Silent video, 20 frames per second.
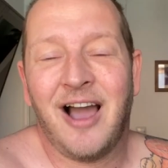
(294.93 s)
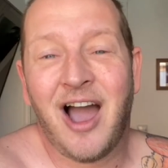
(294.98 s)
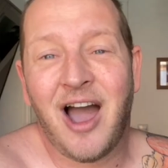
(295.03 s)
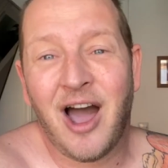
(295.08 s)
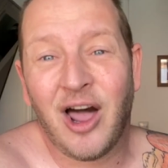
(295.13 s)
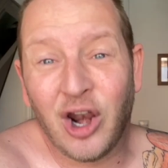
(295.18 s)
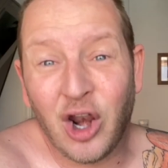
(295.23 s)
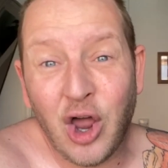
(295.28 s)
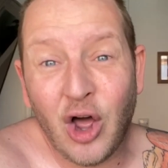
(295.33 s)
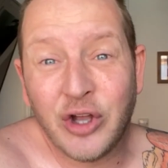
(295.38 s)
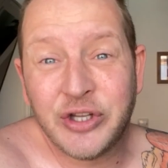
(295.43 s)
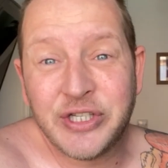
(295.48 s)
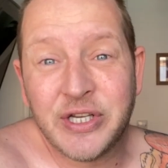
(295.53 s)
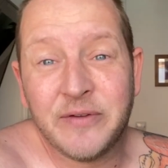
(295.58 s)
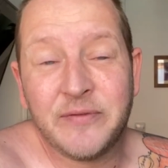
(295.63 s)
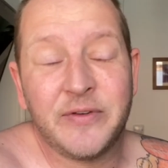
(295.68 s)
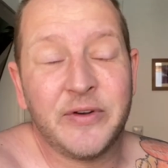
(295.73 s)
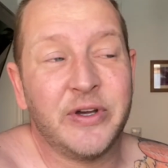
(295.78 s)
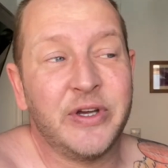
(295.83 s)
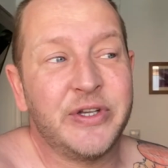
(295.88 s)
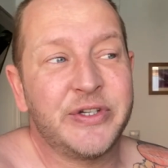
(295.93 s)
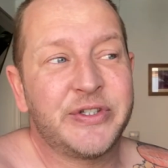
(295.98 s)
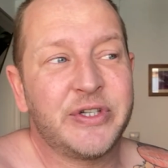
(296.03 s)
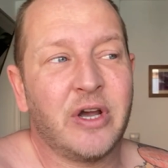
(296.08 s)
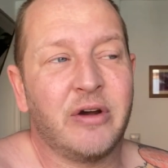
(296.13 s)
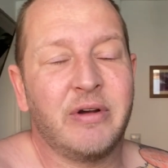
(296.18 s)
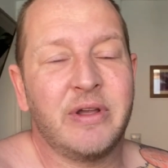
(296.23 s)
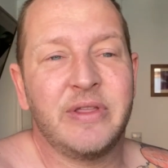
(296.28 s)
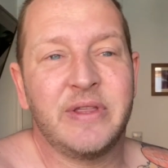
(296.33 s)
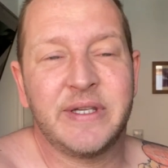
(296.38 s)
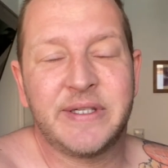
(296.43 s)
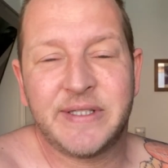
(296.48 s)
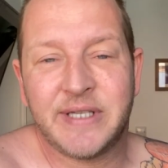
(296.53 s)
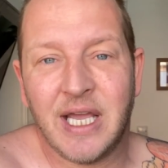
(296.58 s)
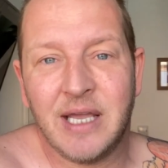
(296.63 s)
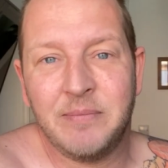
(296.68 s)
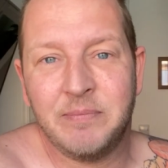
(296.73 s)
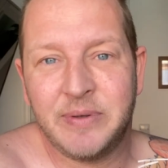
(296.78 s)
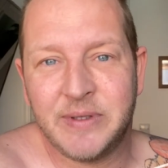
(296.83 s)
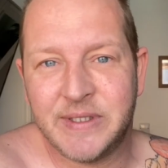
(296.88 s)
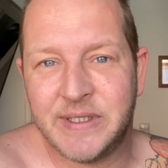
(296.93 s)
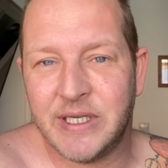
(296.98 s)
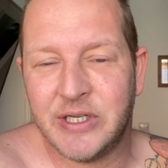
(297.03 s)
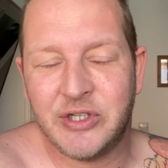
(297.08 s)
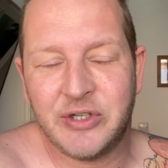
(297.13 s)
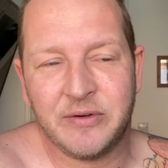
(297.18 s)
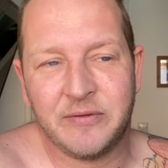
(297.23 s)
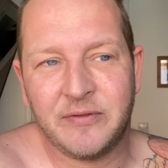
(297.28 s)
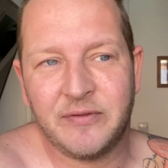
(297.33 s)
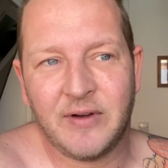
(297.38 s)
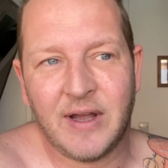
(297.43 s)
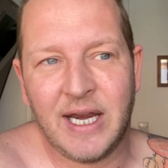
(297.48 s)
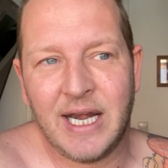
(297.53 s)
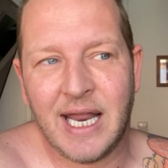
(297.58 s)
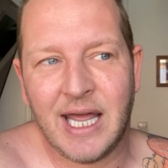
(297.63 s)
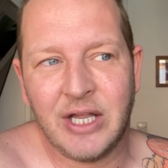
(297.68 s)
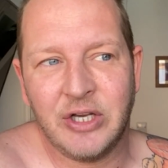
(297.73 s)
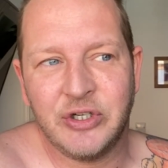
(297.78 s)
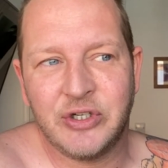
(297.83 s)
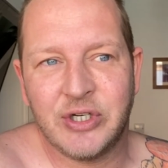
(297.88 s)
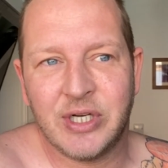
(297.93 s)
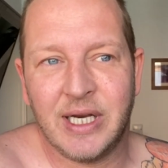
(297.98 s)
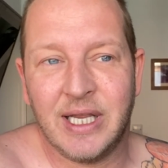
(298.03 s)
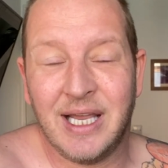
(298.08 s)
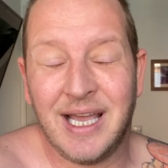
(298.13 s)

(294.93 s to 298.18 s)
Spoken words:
A lot of us are in the same position financially,